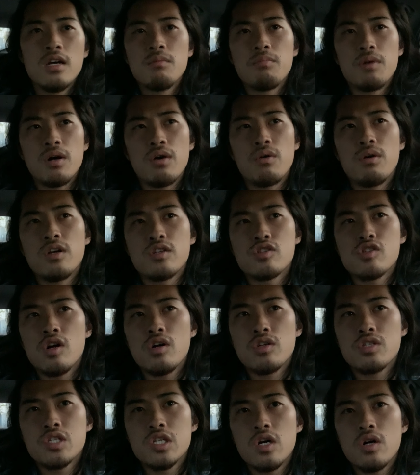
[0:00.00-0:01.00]
But it's
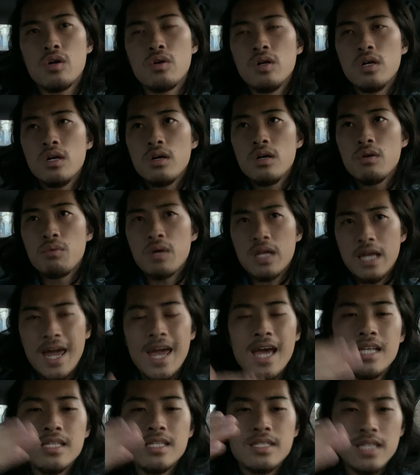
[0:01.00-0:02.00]
also, we
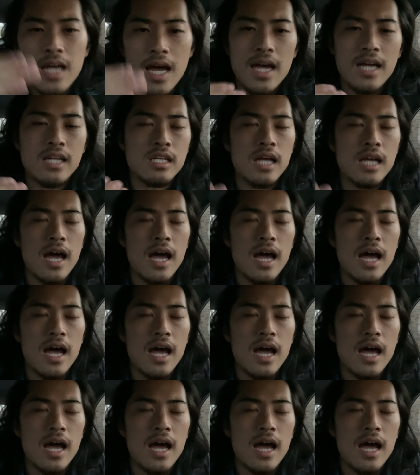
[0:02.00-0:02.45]
can set